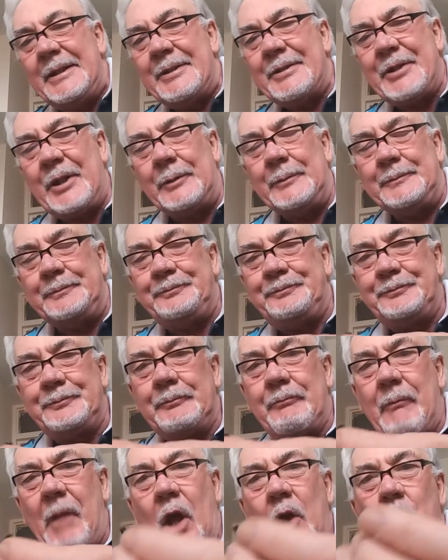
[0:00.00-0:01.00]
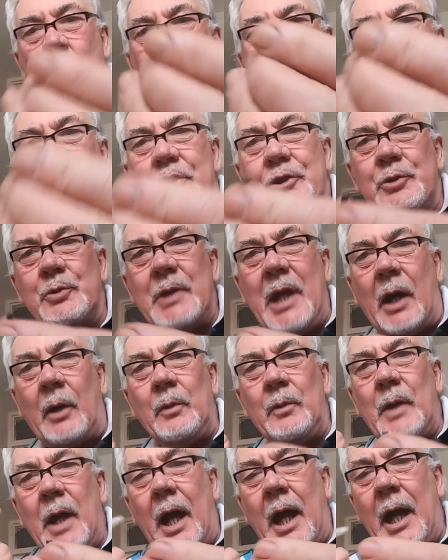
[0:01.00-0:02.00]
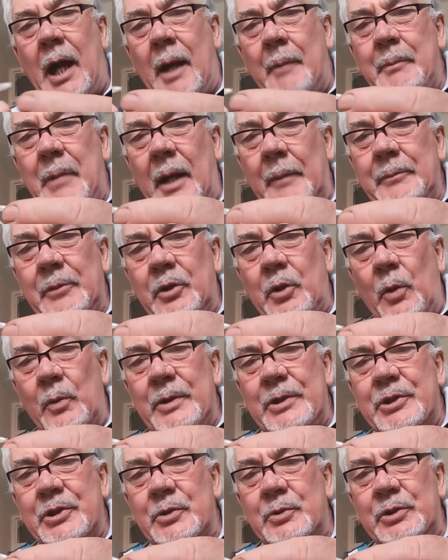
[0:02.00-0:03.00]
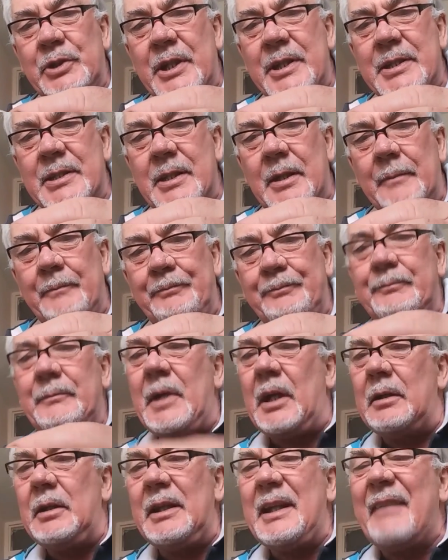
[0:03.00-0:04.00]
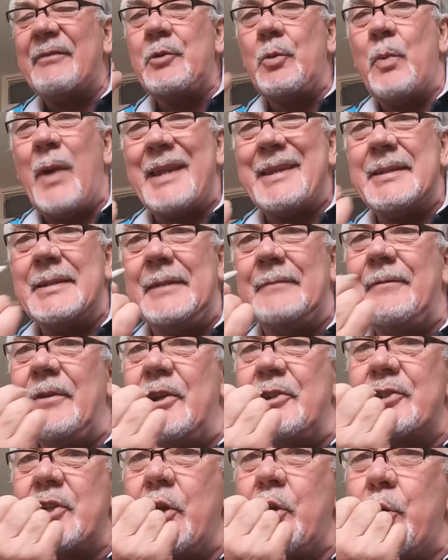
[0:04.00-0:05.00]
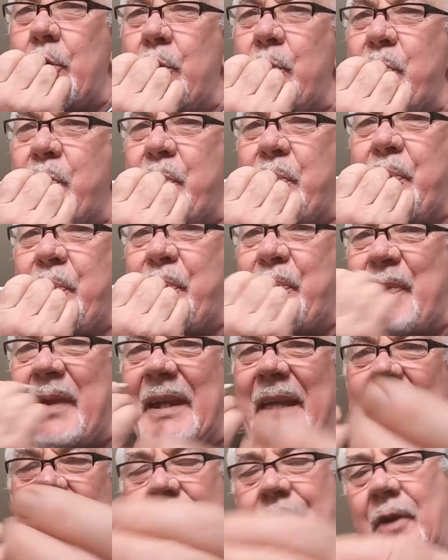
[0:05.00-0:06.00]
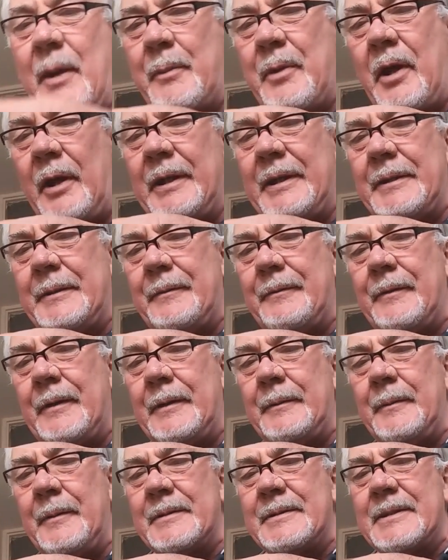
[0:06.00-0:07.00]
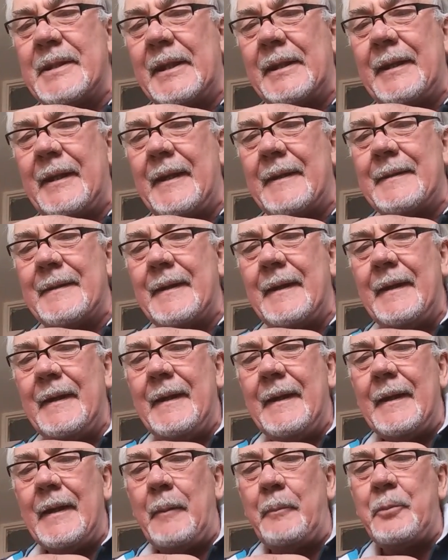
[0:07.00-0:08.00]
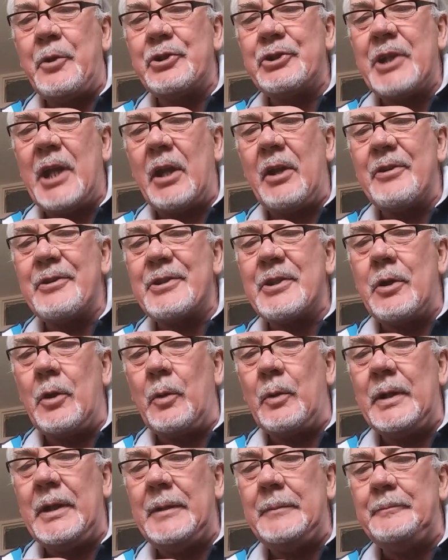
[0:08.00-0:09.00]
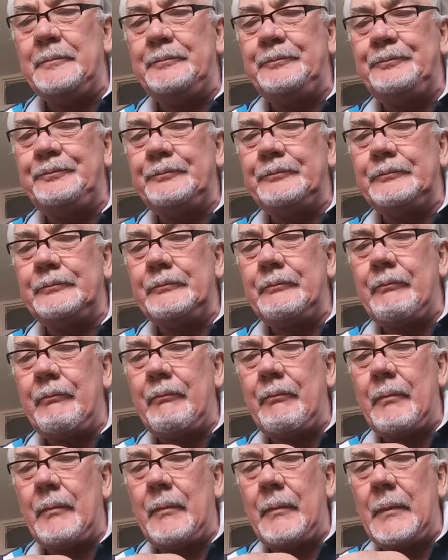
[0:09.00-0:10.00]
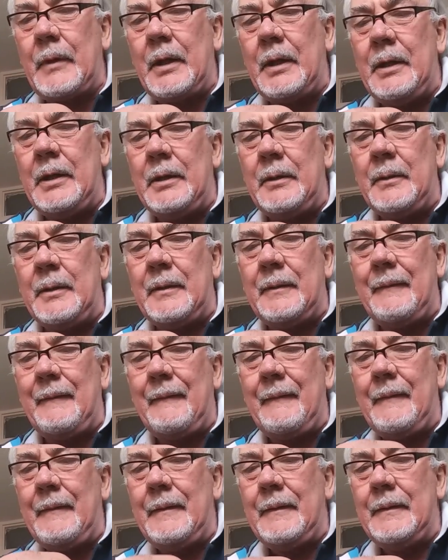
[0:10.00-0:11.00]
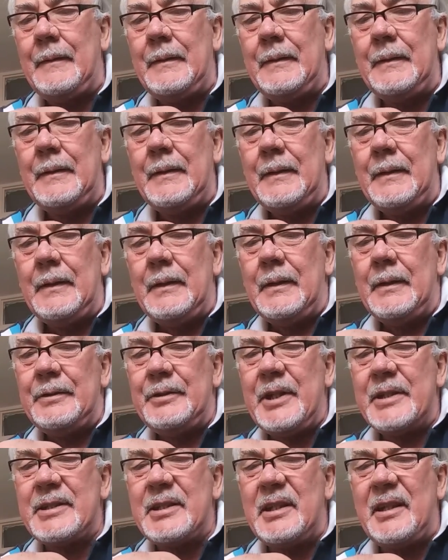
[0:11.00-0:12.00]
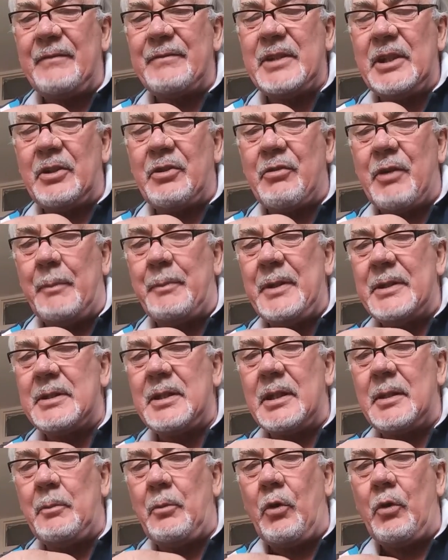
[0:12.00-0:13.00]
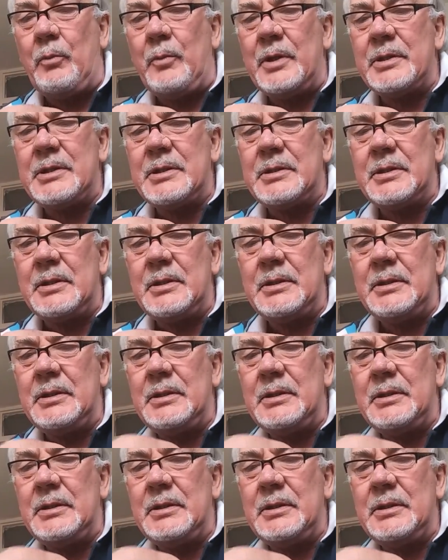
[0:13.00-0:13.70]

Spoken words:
So, what I'm going to do now, I'm going to just, now, I have to wet it first to get the rubber on it, right, so I guess. Push that on slowly. There you are. Just enough to grip it at the moment.